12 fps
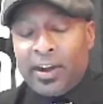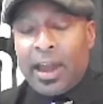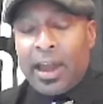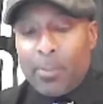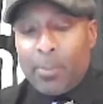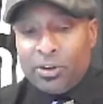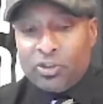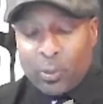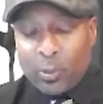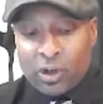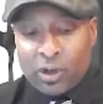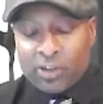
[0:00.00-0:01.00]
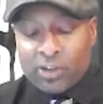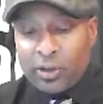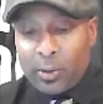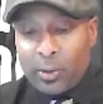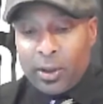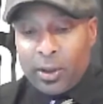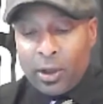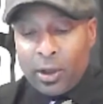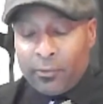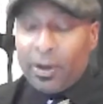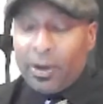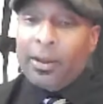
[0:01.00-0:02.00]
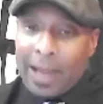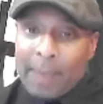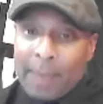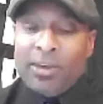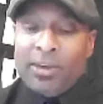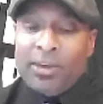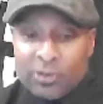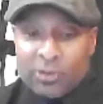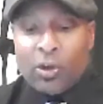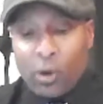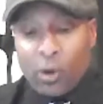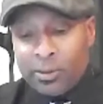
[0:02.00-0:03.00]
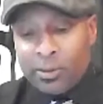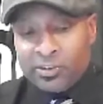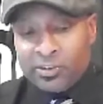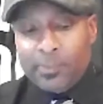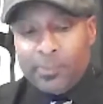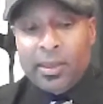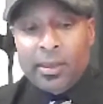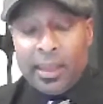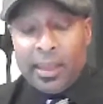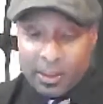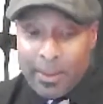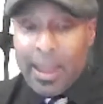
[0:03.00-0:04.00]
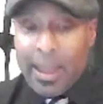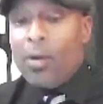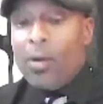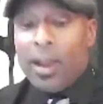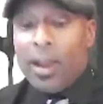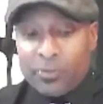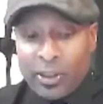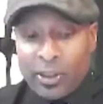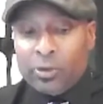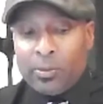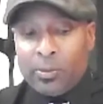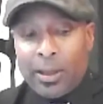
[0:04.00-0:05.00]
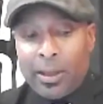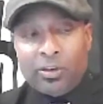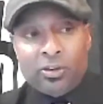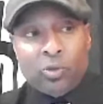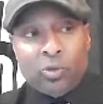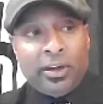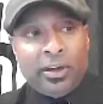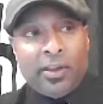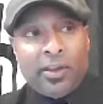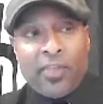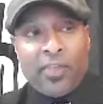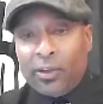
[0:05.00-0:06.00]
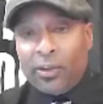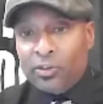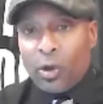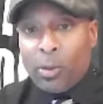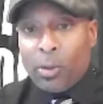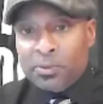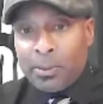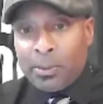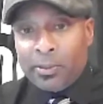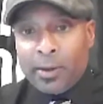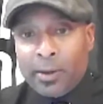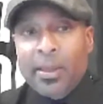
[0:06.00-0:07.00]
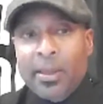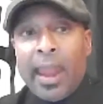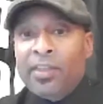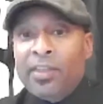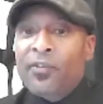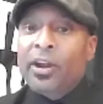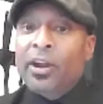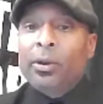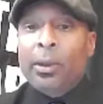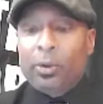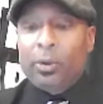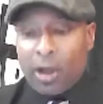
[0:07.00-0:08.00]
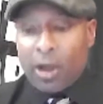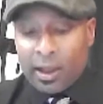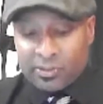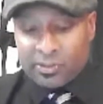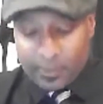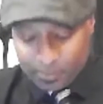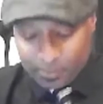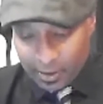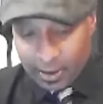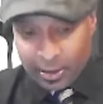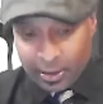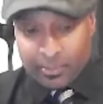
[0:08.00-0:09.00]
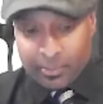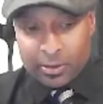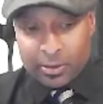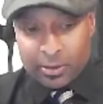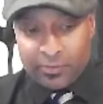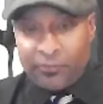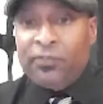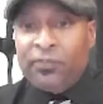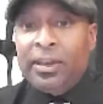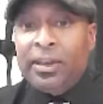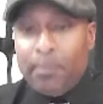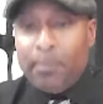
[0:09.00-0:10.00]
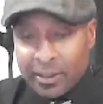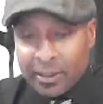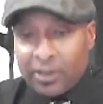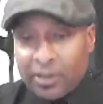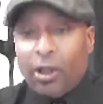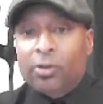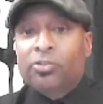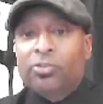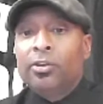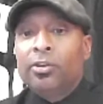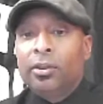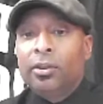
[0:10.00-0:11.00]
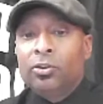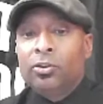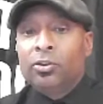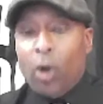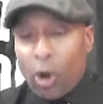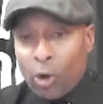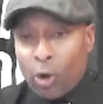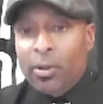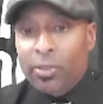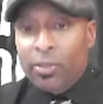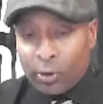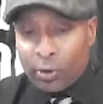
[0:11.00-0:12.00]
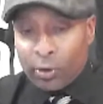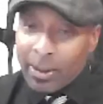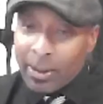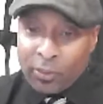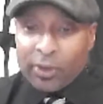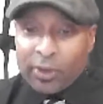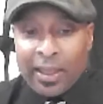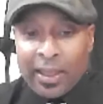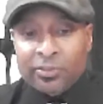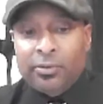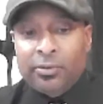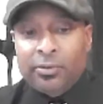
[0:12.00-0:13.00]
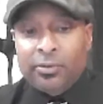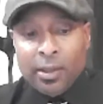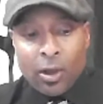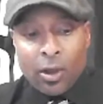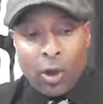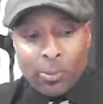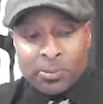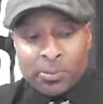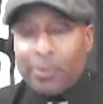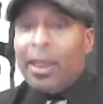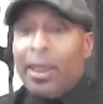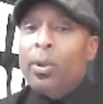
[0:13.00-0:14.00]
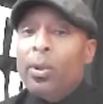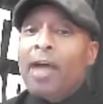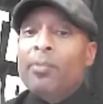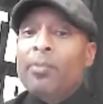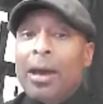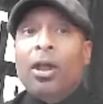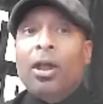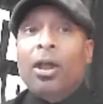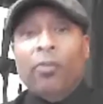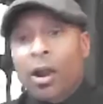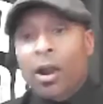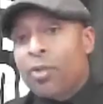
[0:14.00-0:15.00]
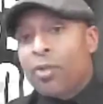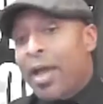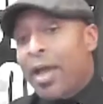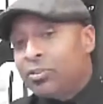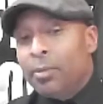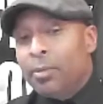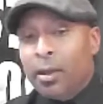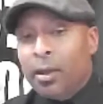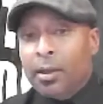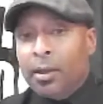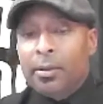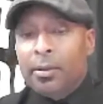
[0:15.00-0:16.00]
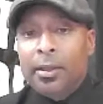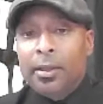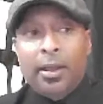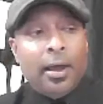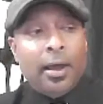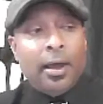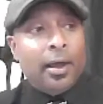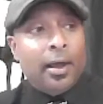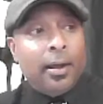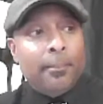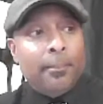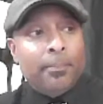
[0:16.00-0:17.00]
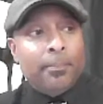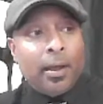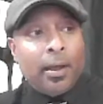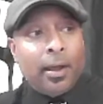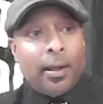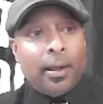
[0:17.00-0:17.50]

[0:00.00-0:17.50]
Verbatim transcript: out how much it would cost to get rid of not get to house the homeless in the Bay Area. So there was about uh, 29,000 homeless people there, and they figured it would, it would cost uh, 15 billion dollars to home thir- about 30,000 homeless people. Now we have about uh, over 100,000 uh, uh, uh,